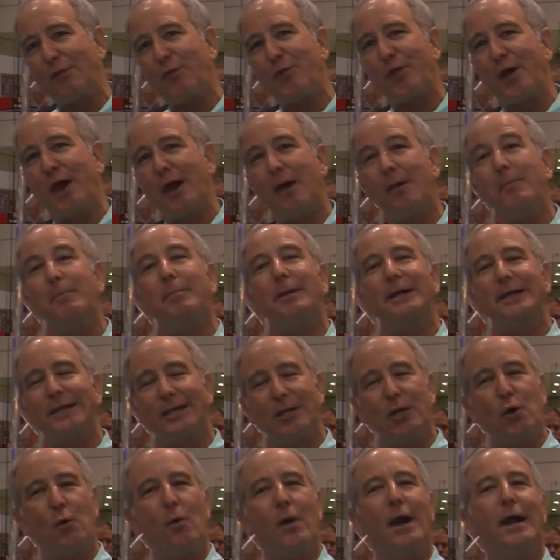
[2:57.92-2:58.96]
thumb, but you
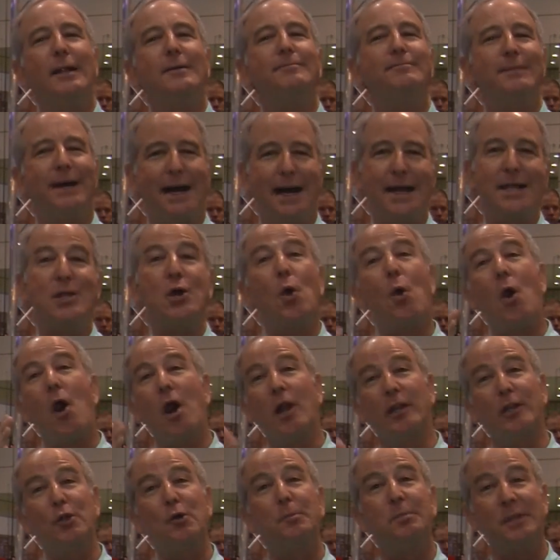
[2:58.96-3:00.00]
know what? I know all
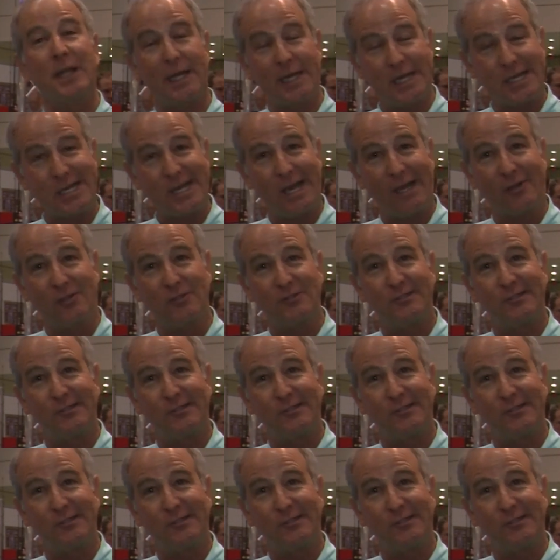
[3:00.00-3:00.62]
of you Bloody Deckers